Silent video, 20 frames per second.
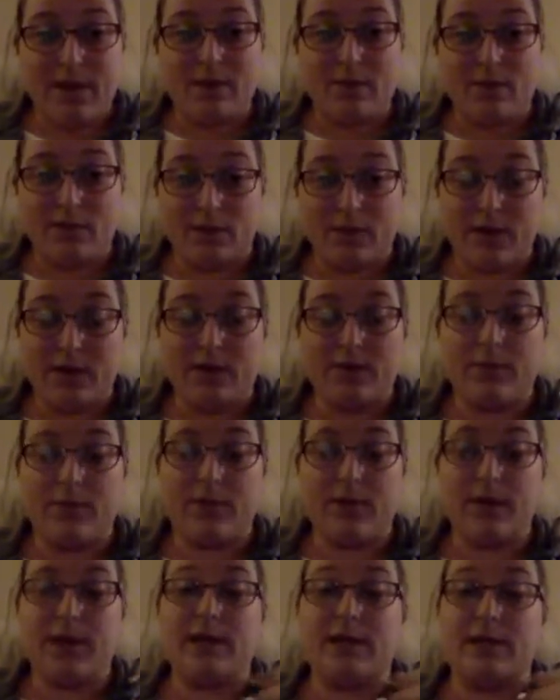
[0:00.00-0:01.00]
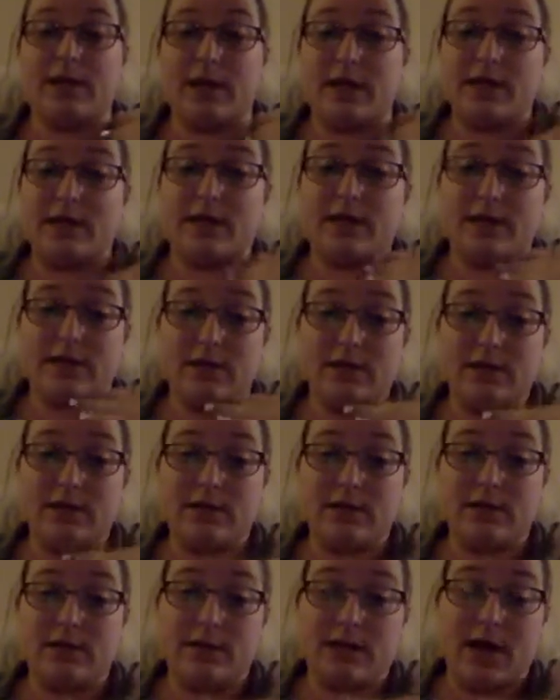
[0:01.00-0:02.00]
really, really does
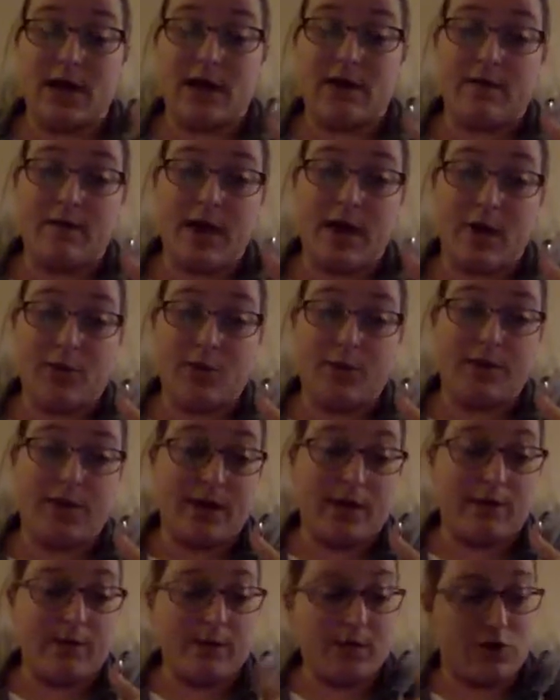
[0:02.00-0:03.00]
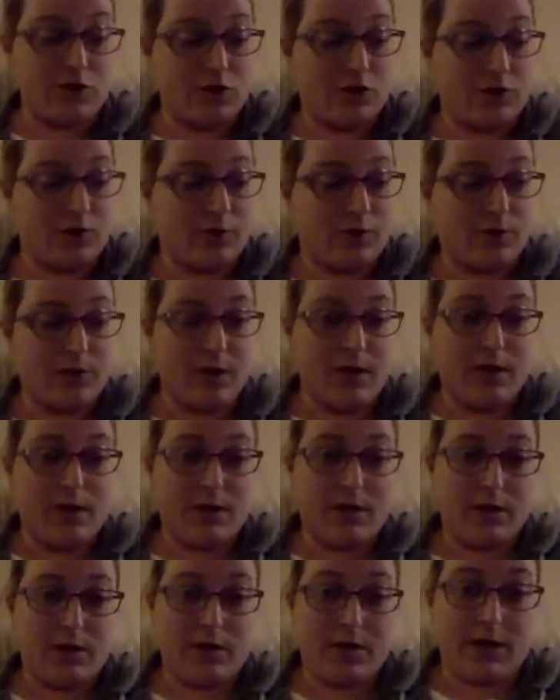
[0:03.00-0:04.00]
kind of help with that original
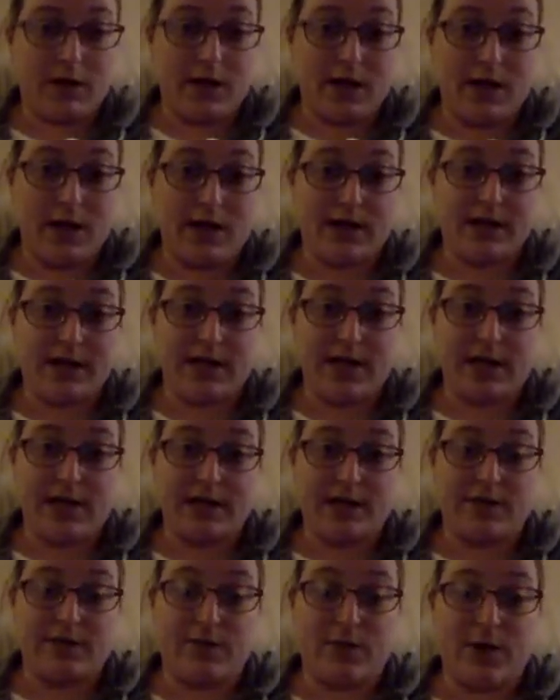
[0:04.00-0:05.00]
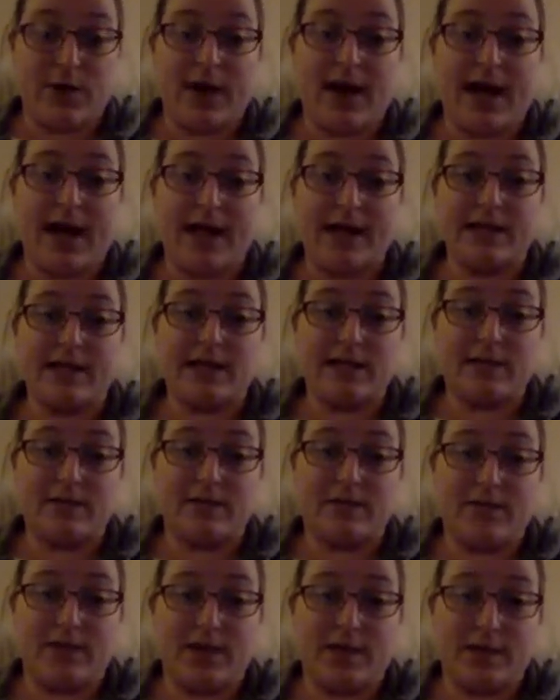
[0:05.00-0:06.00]
curated content as far as
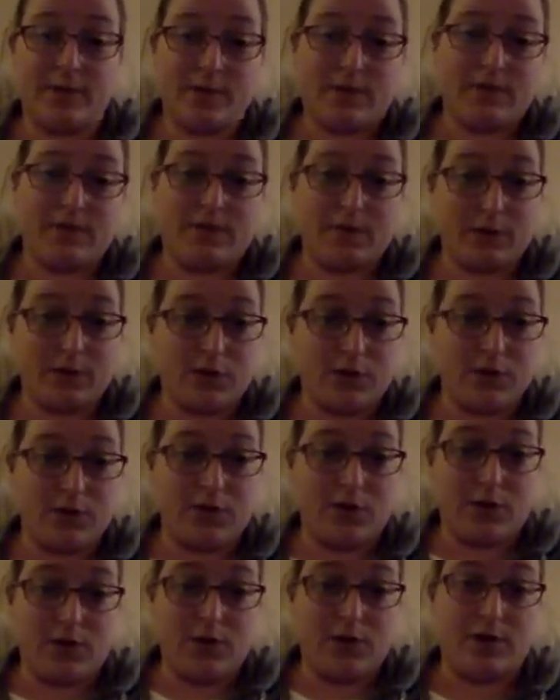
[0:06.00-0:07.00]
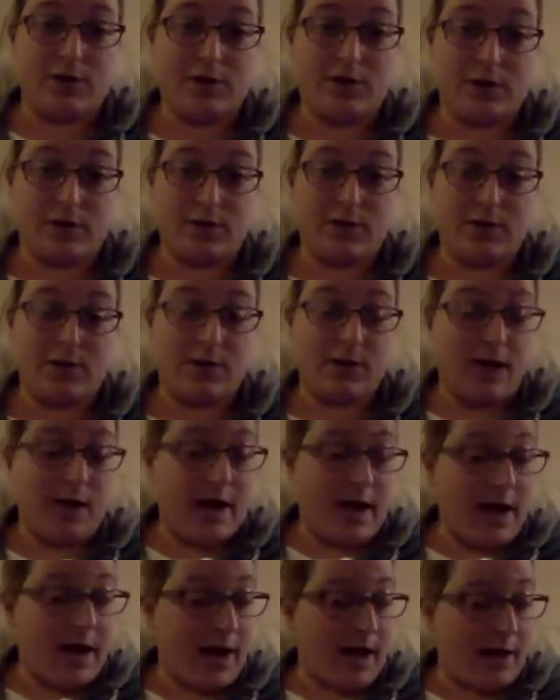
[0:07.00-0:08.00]
Facebook filters are concerned.
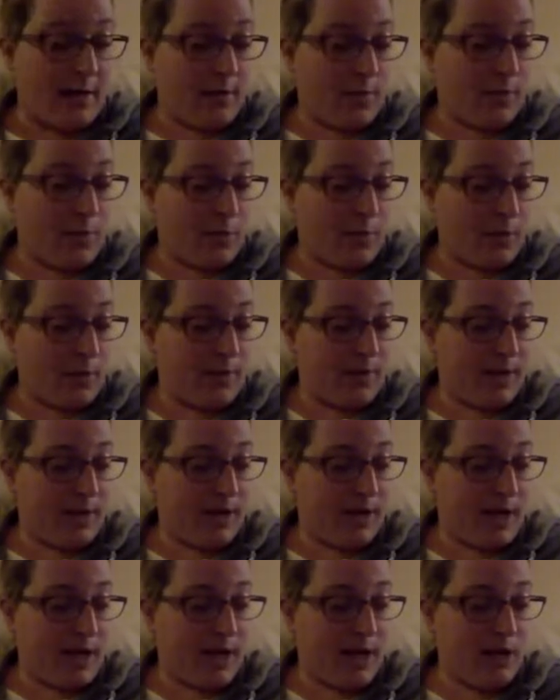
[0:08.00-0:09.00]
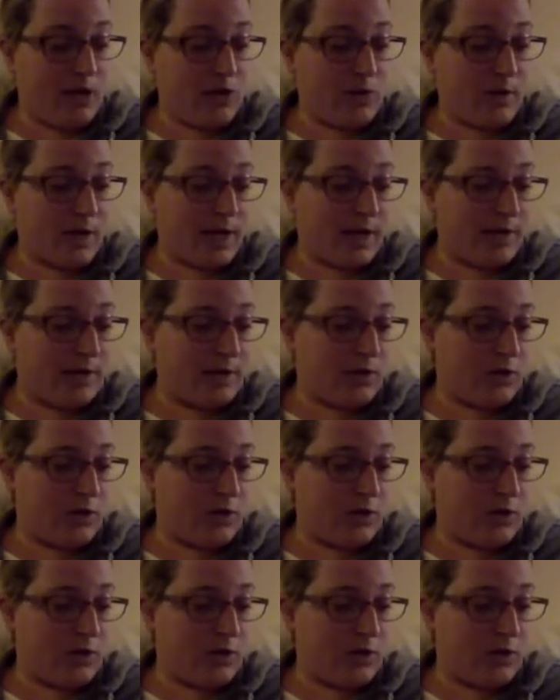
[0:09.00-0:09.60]
With engagement,